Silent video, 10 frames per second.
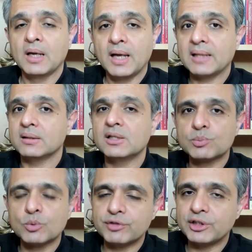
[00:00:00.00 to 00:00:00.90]
And this
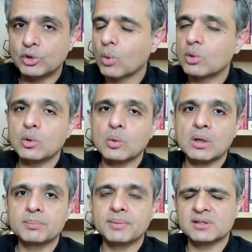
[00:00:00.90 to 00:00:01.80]
movie, Don't Look
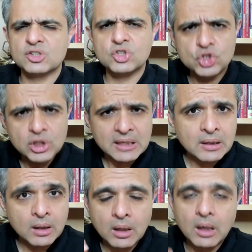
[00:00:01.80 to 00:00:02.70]
Up, is a
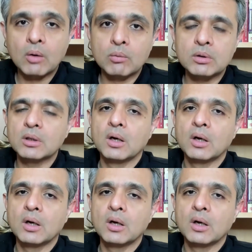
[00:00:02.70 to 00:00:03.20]
chilling account